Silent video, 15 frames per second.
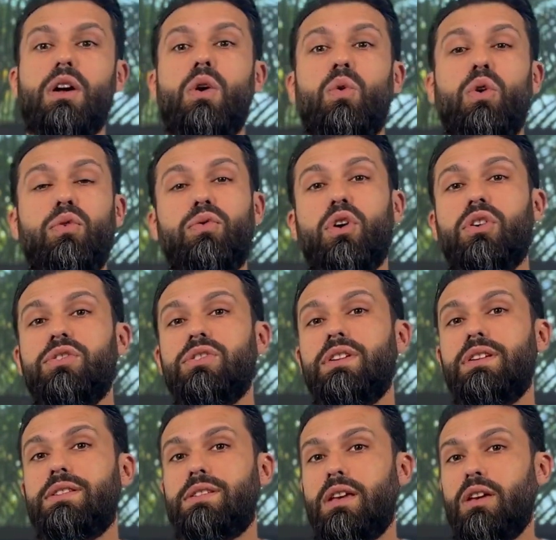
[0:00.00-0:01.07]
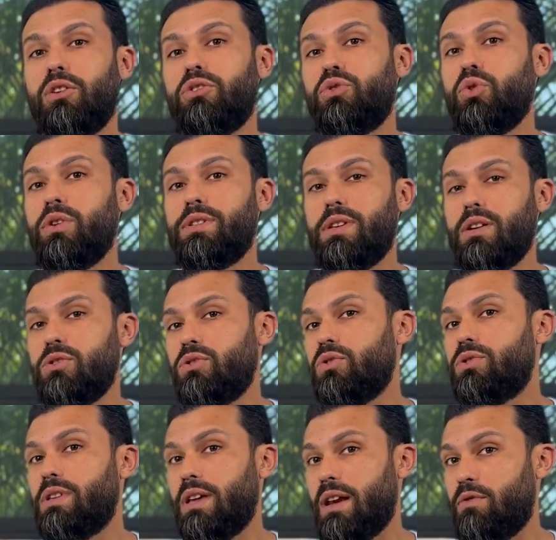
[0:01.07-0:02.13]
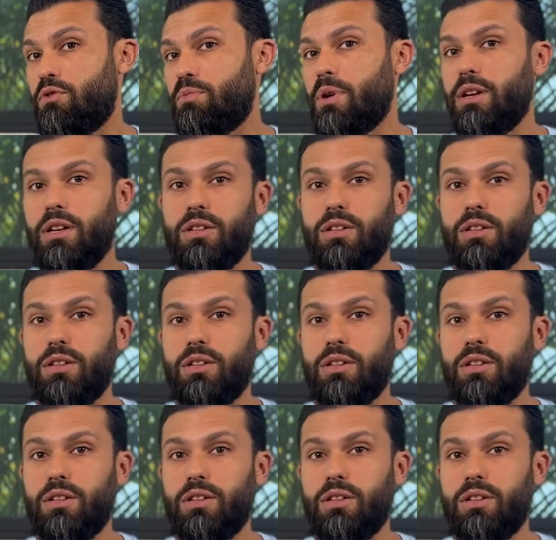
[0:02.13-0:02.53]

We'll focus on two essentials that everybody